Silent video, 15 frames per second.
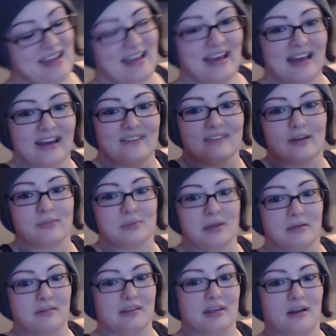I'll never be able
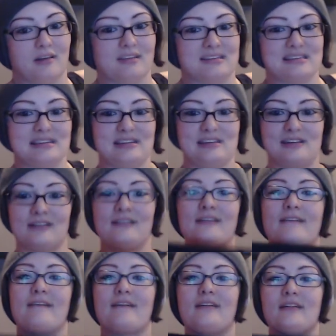to get all this in here.
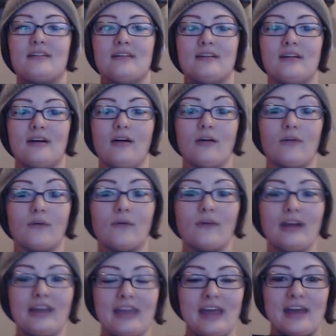Oh, or I
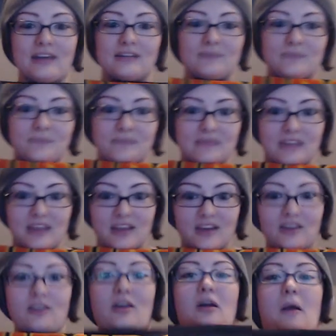can.
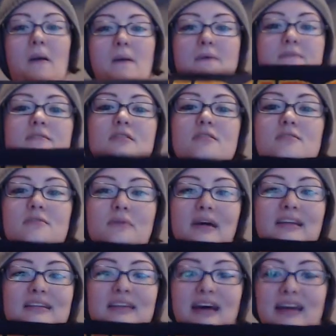When
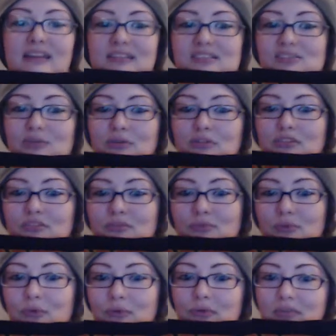dinosaurs
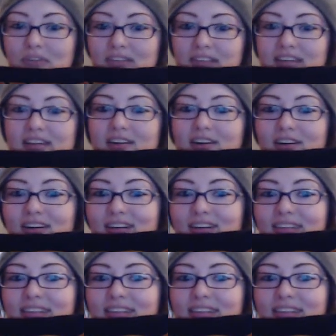ruled the earth.